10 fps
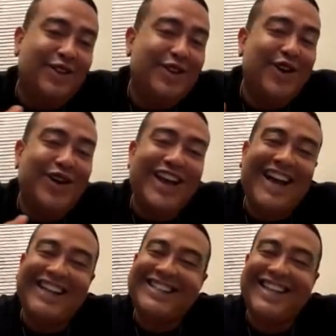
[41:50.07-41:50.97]
You know, like
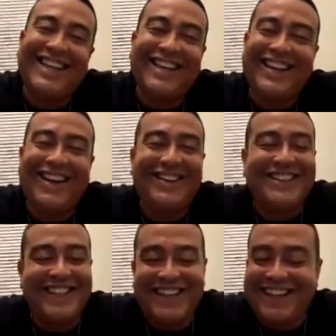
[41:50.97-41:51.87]
I said, you know,
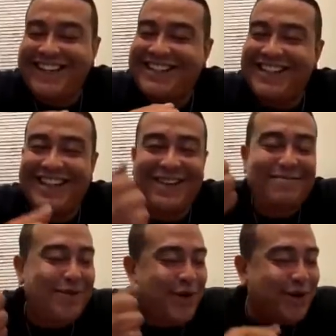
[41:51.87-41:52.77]
city to city,
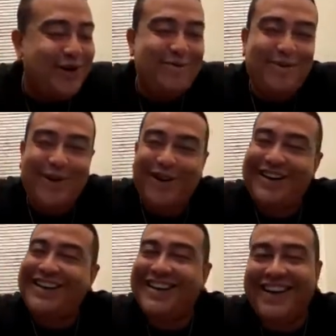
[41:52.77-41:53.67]
border to
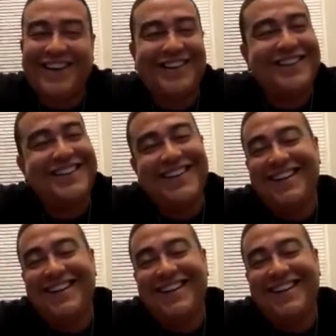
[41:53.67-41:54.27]
border, you know.